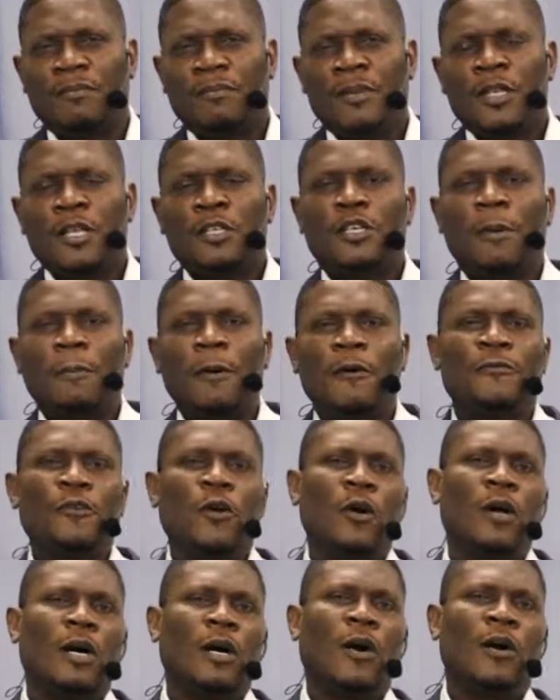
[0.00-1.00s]
Some of you
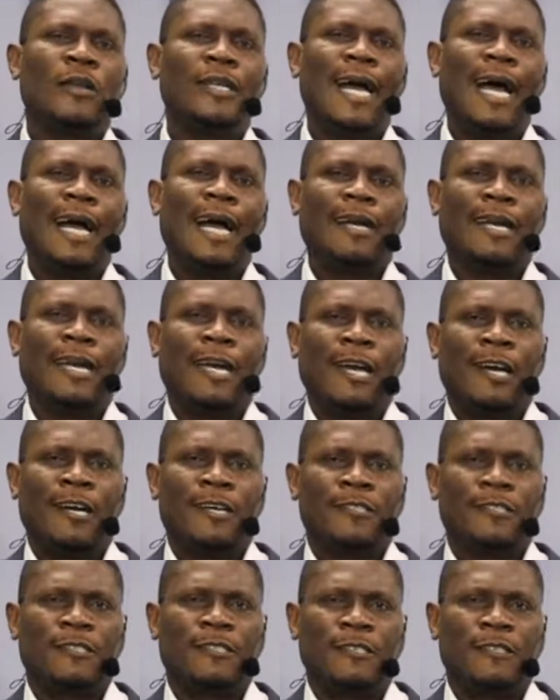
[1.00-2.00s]
are under
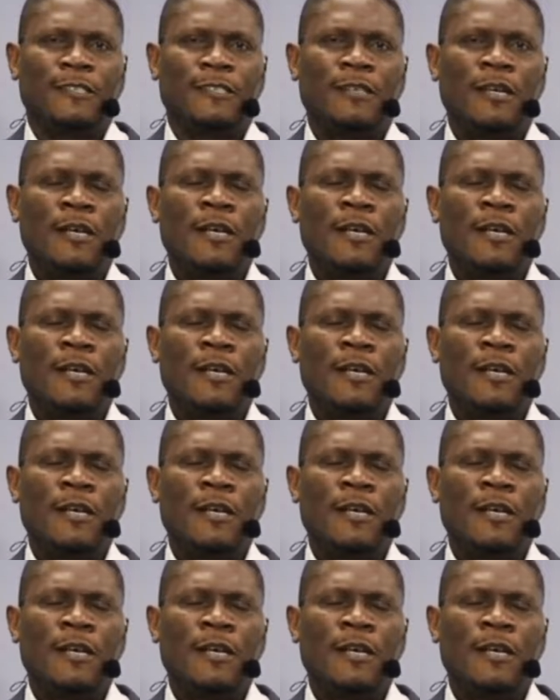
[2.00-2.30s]
curses.